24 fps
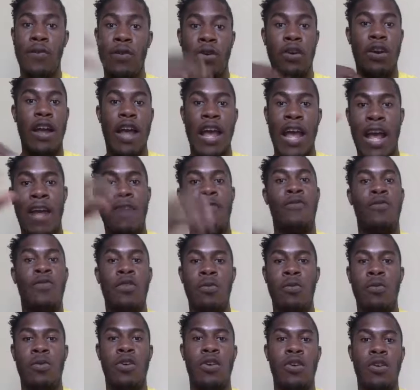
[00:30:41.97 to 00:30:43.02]
for
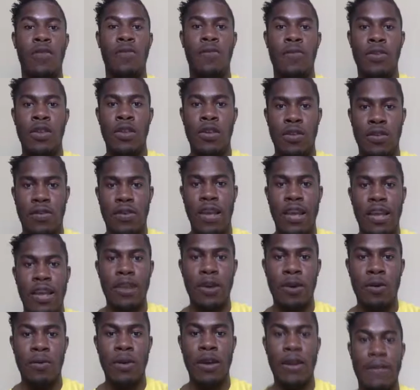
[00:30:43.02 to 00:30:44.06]
everyone. You're
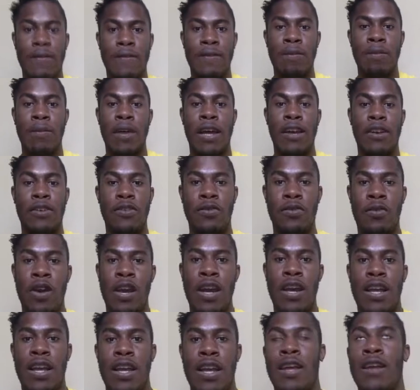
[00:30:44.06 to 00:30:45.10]
taking away from like
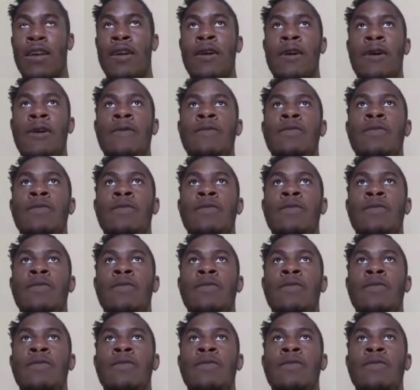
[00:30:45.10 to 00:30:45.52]
training,